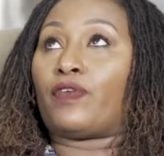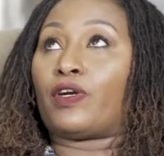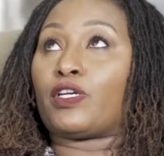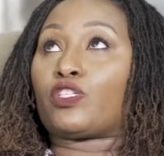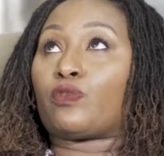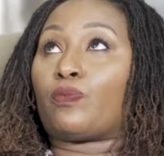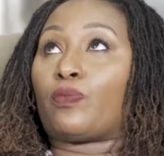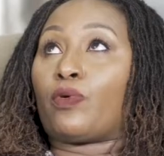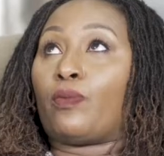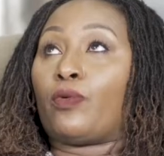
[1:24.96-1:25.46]

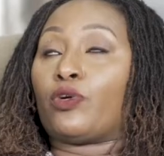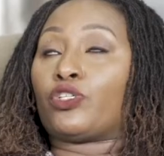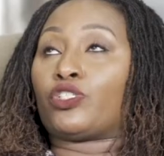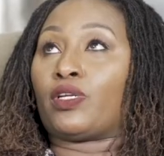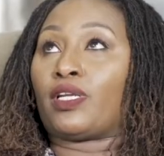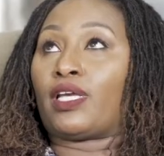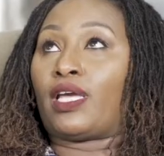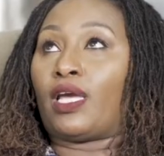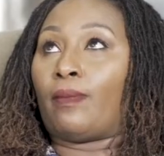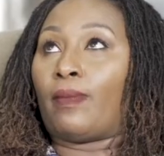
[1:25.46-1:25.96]
first
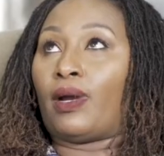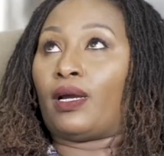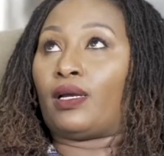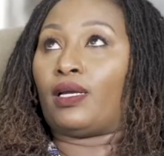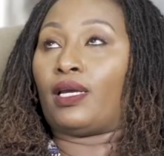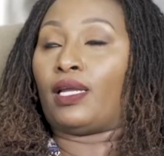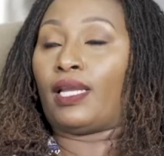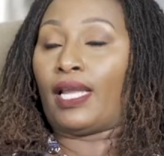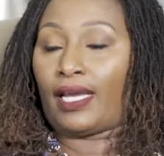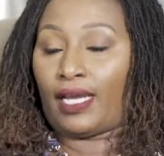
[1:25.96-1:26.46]
promotion came,
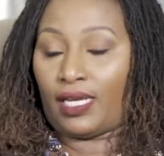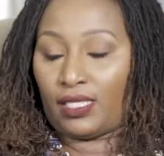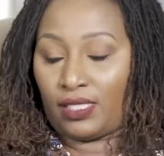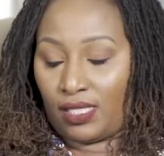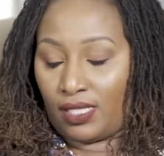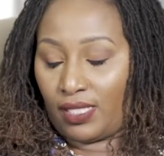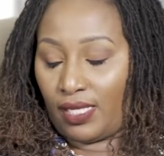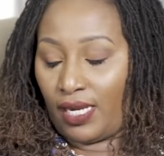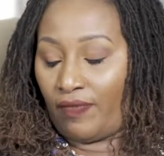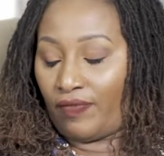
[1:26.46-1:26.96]
and like I
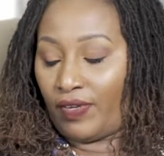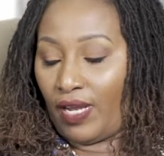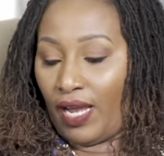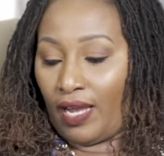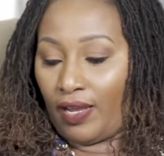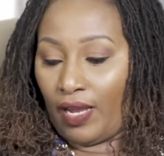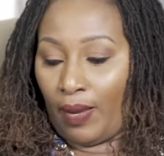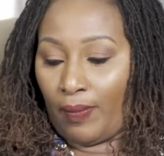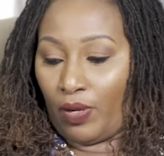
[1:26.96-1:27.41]
just said, after I,